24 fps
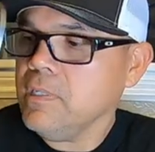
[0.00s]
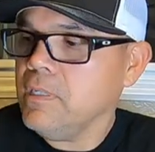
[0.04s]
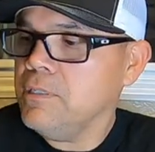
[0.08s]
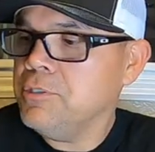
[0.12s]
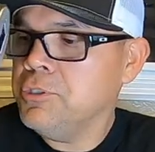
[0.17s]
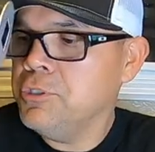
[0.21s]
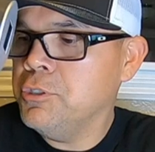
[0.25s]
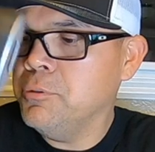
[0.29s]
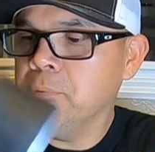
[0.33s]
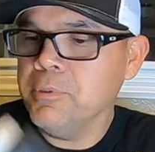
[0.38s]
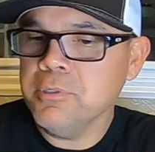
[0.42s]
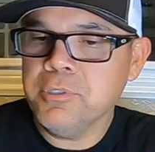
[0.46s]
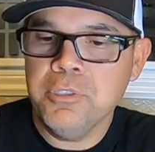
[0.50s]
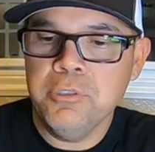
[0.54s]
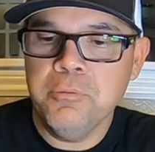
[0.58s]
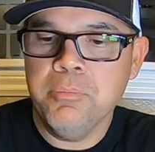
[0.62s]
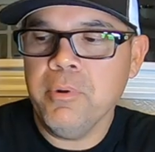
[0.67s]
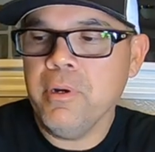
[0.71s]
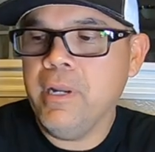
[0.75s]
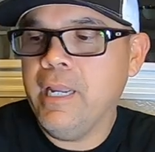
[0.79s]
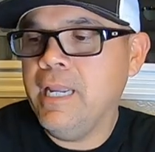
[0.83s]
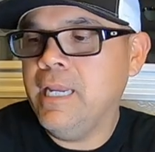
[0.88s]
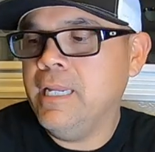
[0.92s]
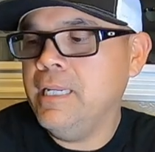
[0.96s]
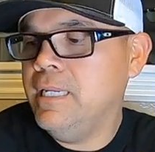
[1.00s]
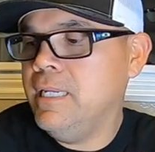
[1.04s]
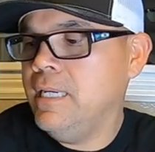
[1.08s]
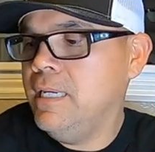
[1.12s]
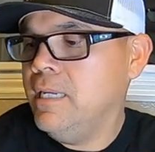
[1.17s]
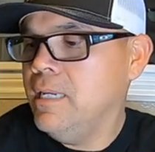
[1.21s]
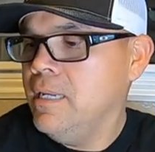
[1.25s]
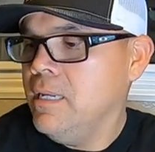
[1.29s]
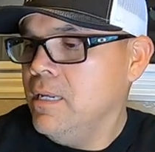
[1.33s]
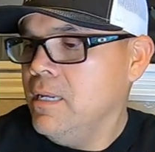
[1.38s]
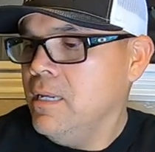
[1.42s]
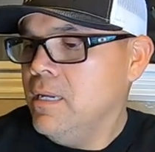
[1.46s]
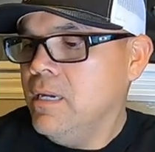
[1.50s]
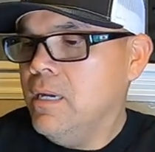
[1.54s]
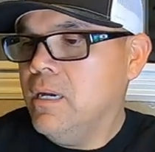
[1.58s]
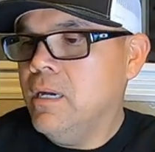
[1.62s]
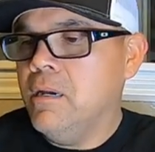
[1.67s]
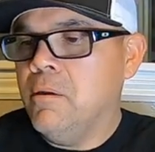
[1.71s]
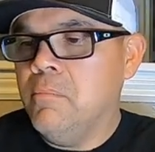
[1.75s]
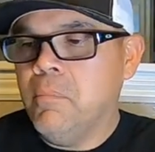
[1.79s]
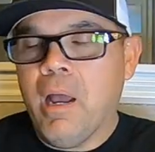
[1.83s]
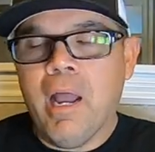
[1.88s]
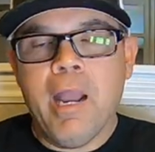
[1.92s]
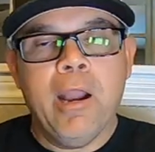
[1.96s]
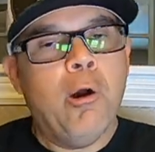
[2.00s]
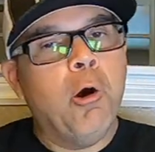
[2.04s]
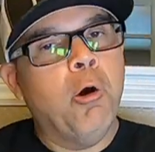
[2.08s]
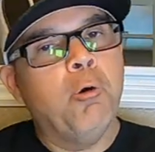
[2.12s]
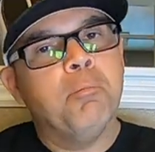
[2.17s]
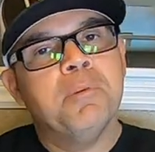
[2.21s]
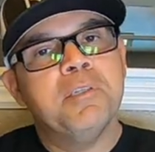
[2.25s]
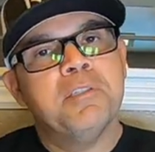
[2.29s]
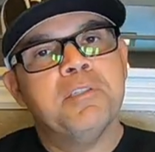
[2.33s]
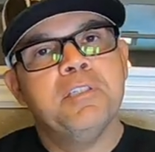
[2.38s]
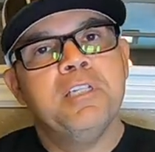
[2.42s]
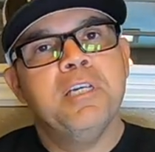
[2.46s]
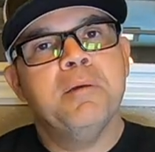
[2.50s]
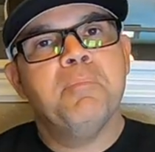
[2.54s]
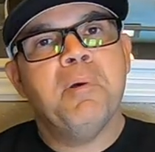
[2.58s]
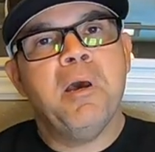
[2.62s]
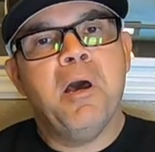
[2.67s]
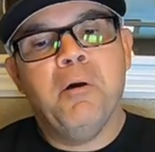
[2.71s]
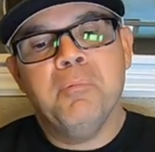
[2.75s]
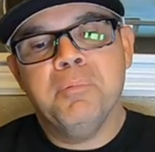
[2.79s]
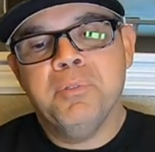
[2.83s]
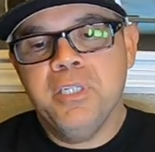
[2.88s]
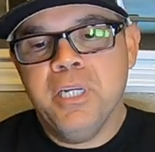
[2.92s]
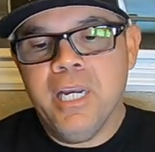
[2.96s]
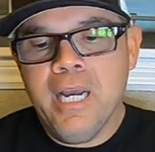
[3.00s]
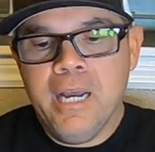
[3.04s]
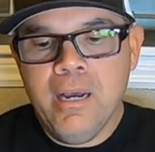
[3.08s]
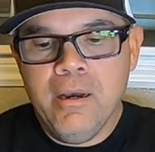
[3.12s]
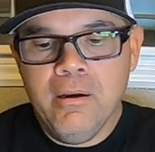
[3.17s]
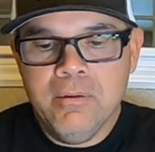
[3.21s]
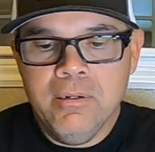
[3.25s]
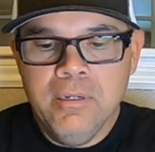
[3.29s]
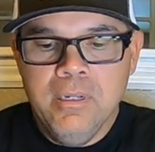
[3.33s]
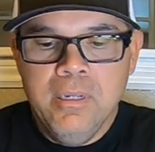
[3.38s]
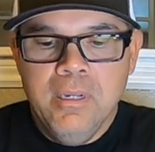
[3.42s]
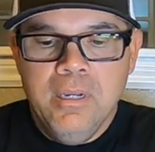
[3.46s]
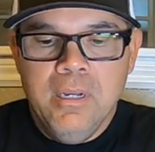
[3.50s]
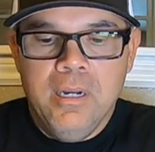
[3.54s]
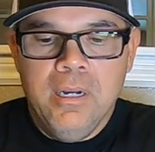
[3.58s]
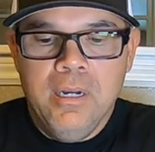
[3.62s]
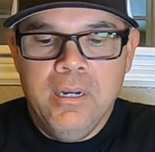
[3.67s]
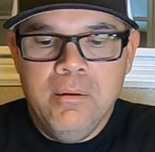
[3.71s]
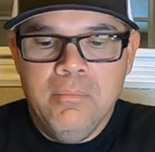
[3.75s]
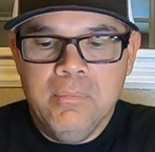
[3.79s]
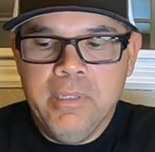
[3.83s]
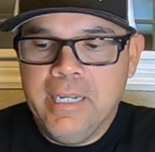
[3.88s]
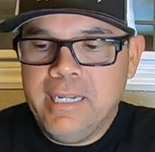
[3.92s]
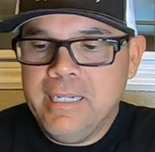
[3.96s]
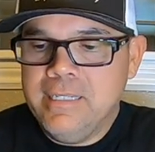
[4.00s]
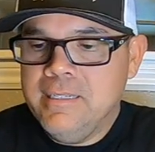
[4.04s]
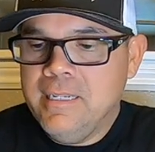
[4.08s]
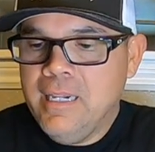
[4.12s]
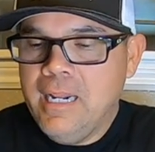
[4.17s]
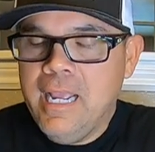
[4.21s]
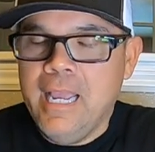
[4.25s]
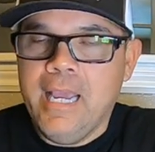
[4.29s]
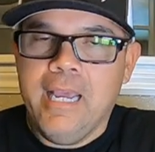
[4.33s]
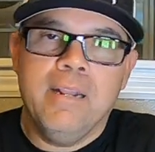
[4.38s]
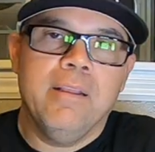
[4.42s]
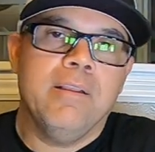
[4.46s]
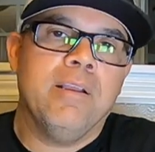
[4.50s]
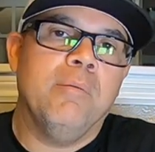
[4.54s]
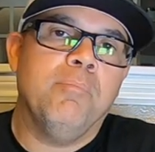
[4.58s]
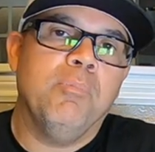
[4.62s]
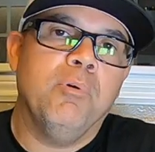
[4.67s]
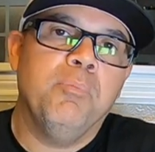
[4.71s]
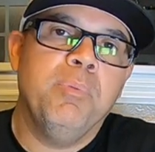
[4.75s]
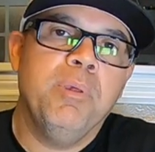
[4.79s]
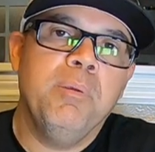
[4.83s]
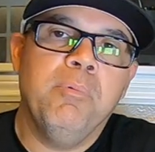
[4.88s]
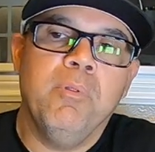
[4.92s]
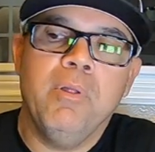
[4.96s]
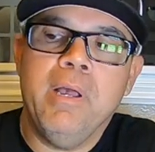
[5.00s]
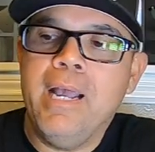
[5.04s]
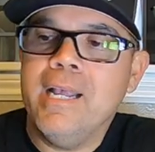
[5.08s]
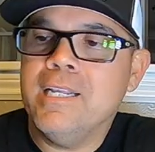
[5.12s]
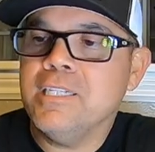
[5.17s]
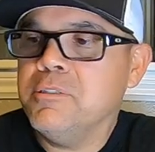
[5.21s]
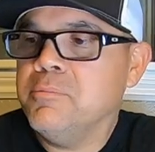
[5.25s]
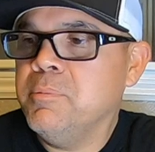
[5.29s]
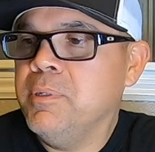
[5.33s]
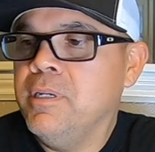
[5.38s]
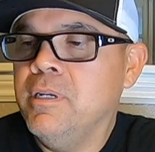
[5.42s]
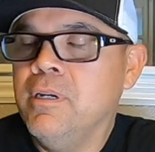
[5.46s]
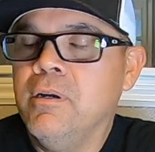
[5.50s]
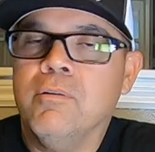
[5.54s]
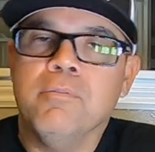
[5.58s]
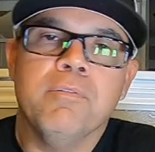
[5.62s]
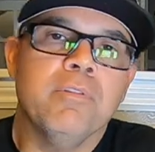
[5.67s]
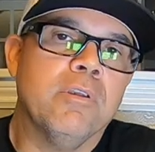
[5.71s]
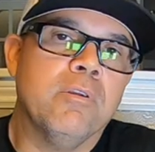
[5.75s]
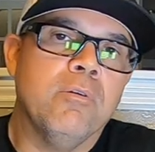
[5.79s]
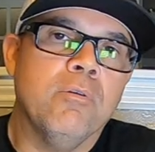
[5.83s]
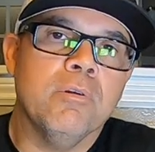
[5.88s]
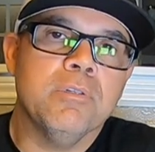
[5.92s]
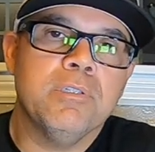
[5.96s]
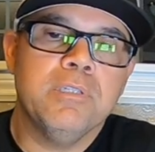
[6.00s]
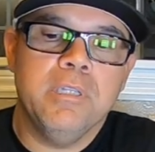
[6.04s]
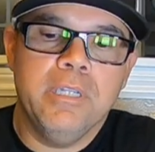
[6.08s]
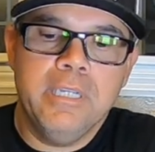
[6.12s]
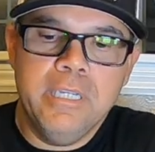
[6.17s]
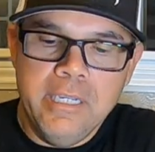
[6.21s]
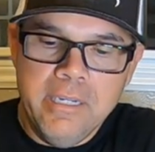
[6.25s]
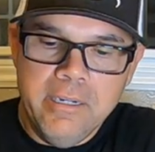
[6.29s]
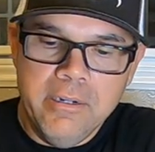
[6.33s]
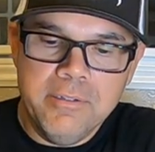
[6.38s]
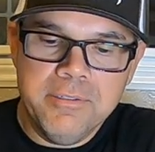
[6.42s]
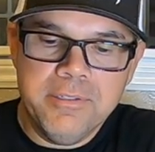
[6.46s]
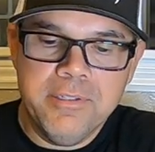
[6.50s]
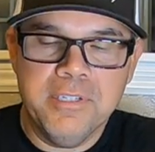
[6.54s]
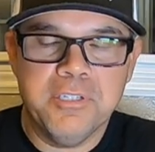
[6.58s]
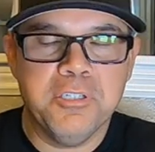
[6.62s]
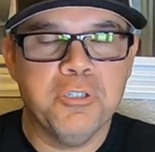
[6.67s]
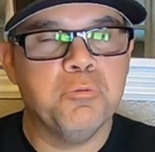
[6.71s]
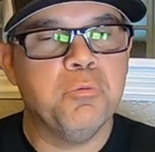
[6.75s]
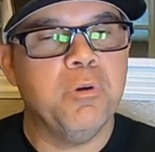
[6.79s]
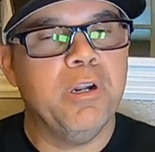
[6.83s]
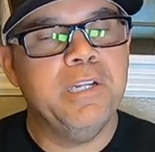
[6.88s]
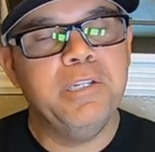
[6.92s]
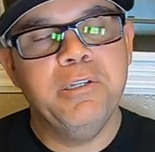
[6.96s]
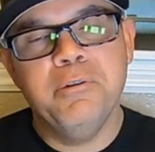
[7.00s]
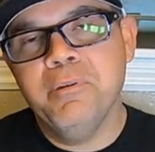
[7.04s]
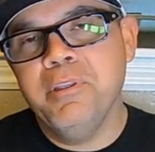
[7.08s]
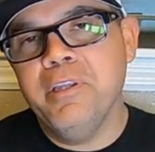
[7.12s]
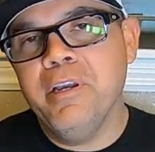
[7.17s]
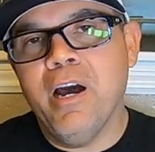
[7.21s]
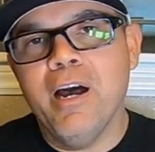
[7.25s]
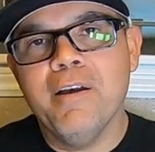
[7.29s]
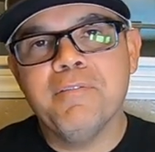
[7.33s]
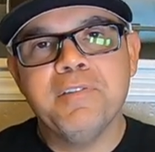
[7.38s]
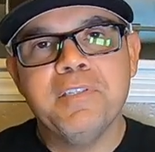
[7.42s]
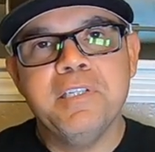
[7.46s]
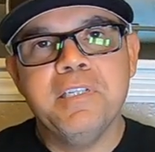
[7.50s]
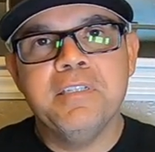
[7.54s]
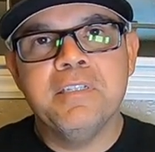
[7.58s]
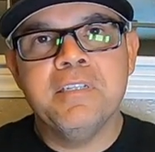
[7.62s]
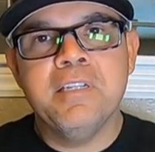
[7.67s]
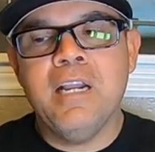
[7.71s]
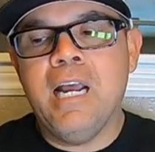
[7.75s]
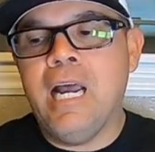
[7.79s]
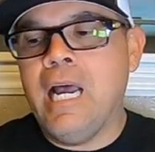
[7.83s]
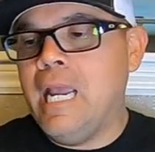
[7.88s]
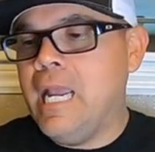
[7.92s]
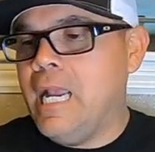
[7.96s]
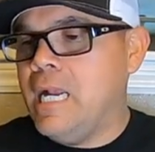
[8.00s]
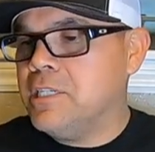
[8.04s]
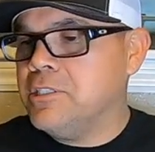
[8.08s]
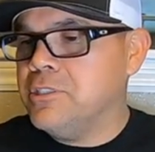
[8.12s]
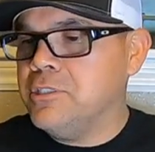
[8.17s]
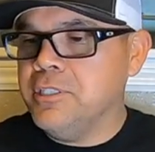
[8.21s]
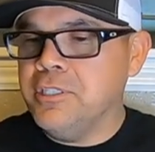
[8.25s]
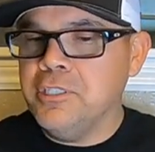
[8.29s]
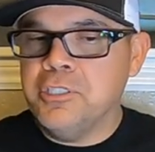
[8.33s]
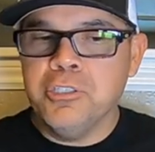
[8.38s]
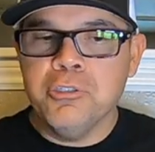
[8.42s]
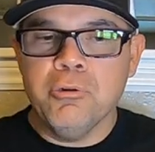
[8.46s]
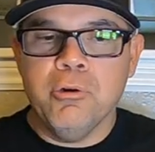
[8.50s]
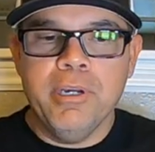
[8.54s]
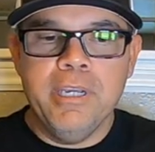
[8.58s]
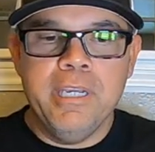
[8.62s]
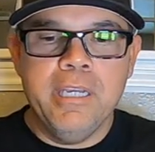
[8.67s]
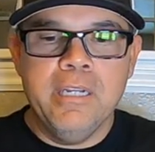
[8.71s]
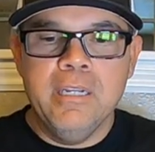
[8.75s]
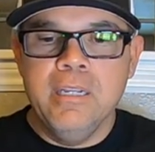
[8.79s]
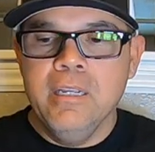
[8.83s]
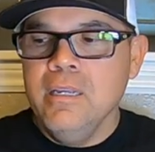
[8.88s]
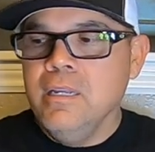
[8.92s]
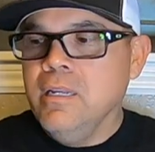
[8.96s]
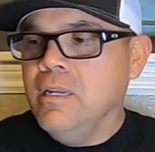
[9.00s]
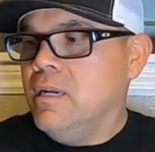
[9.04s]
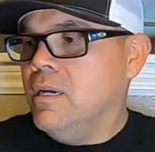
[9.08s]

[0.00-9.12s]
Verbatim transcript: Super, super handy. Um, I hope this tip helped you out. Um, like I said, I had a couple people ask me over the course of the years. This is what I do in the off season. I actually enjoy it.